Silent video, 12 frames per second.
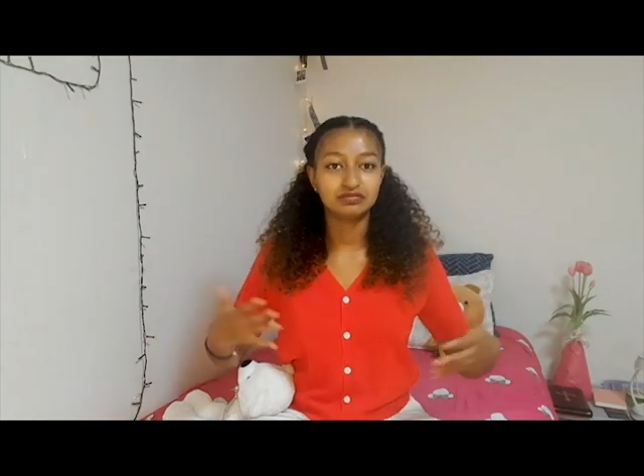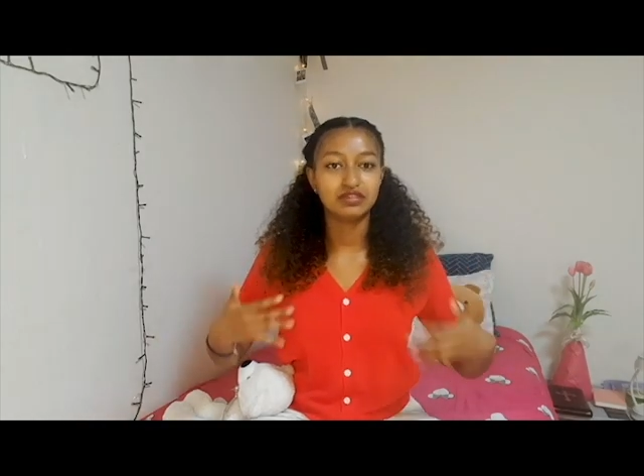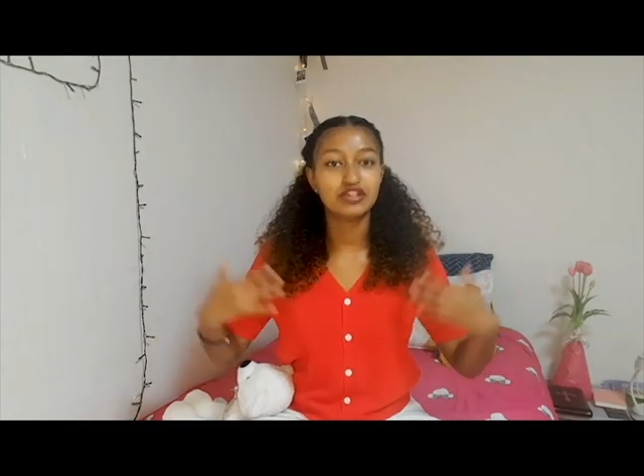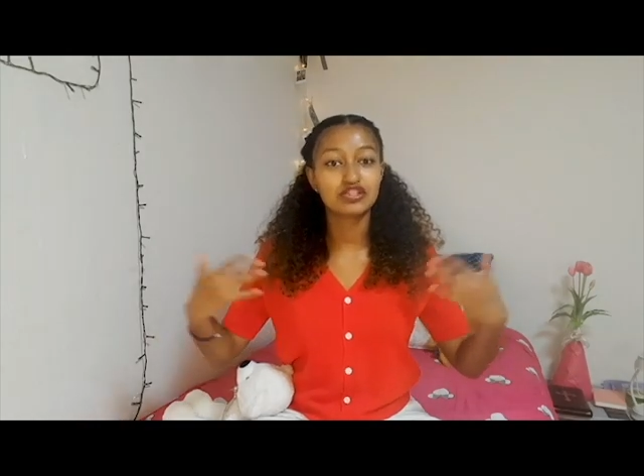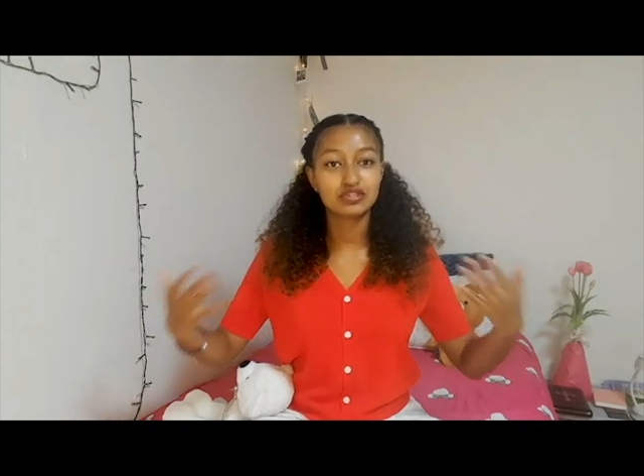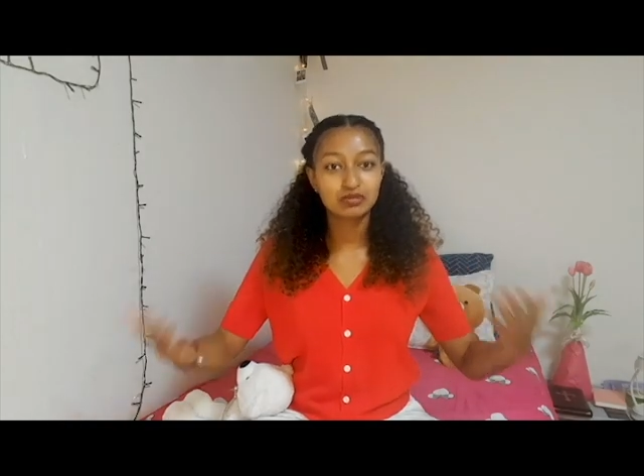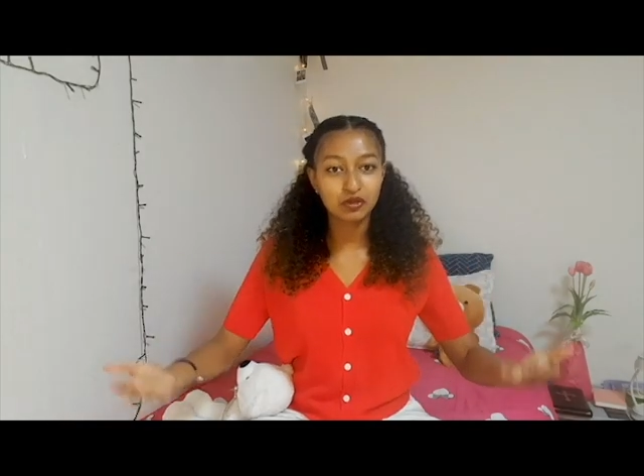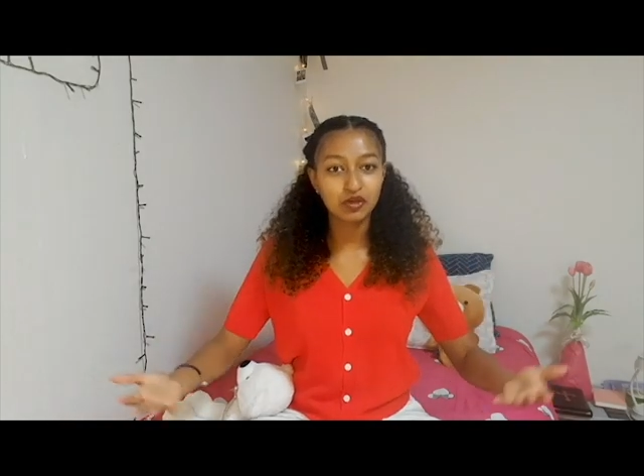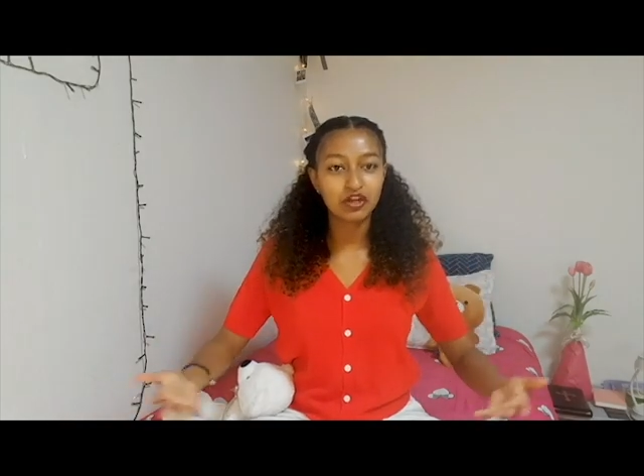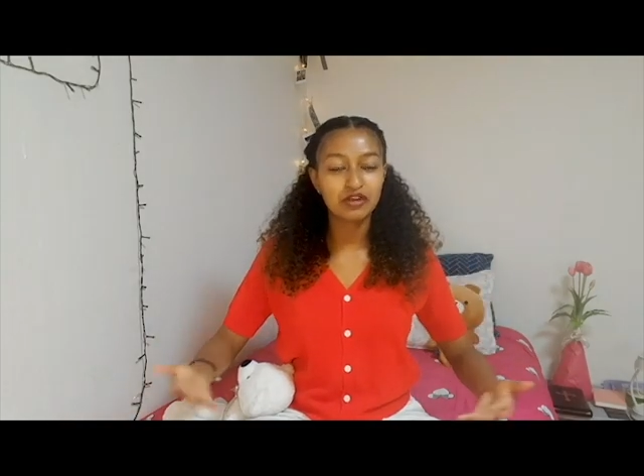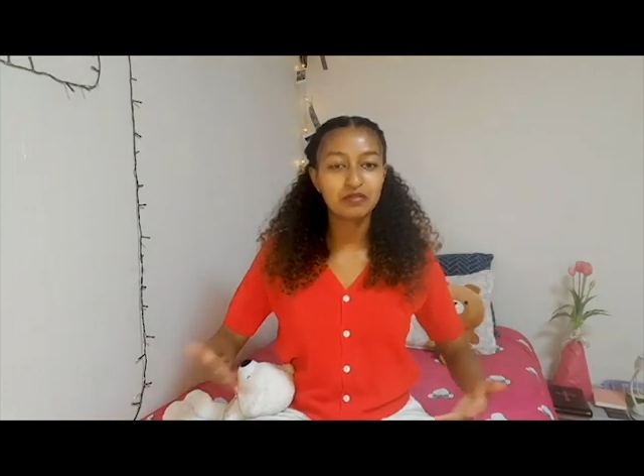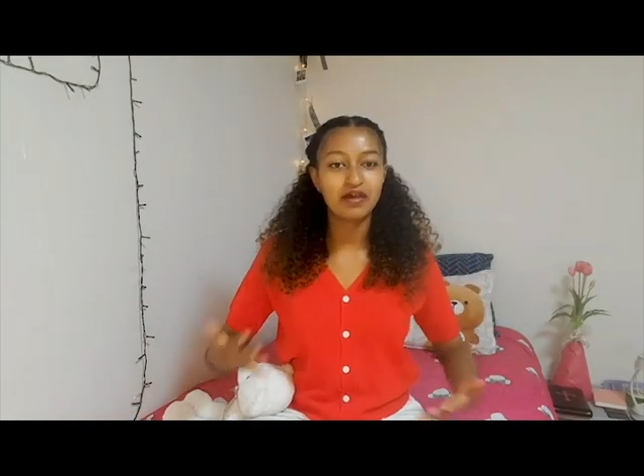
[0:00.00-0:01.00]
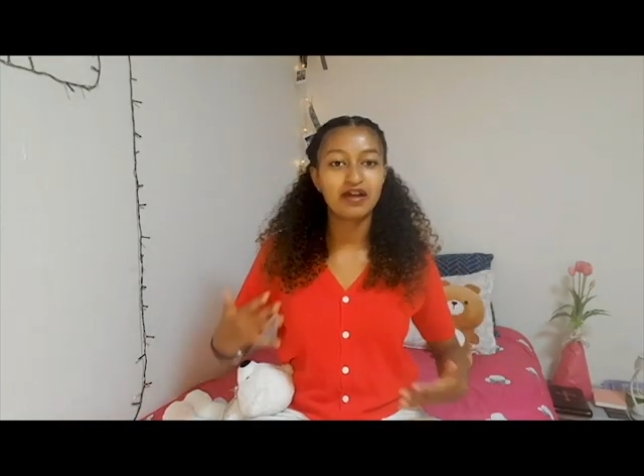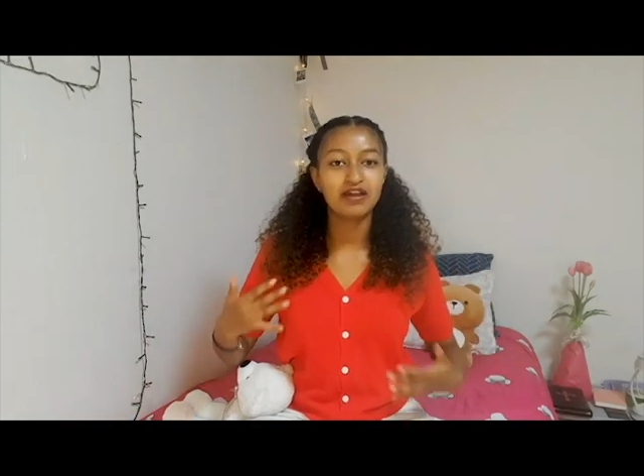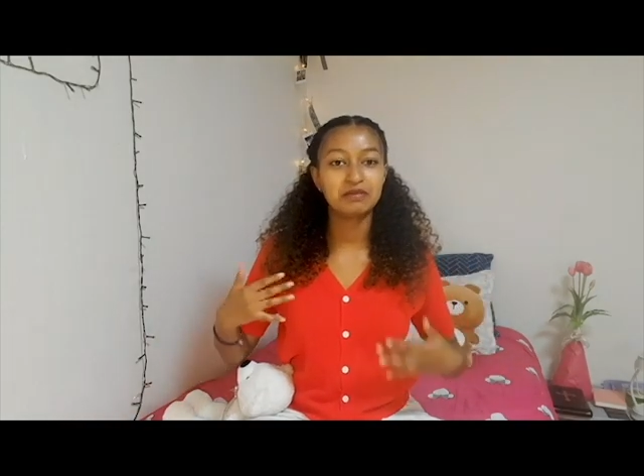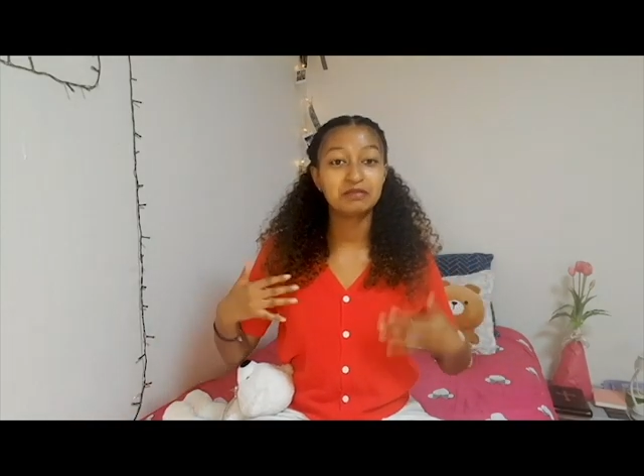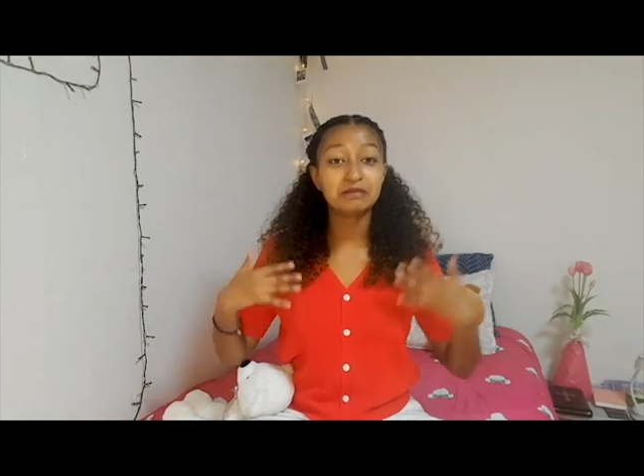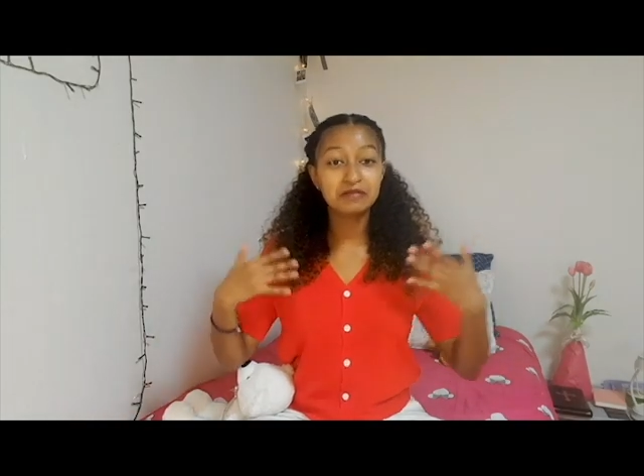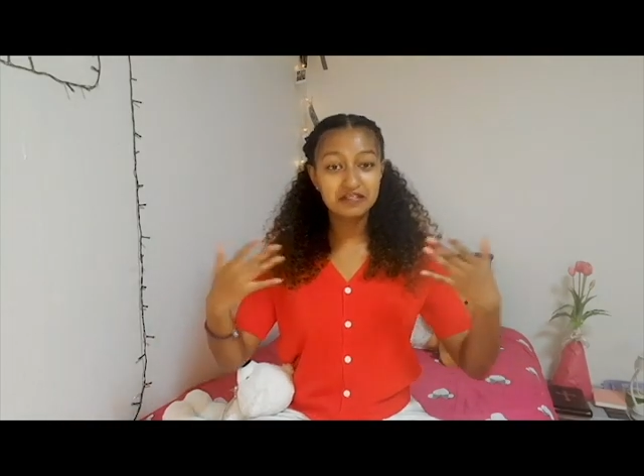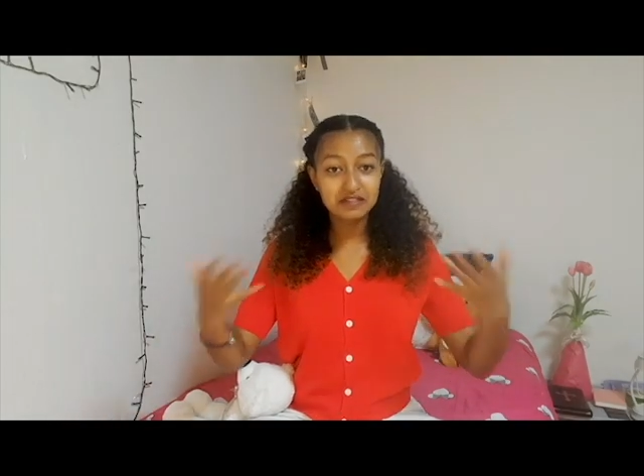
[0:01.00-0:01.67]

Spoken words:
explore my public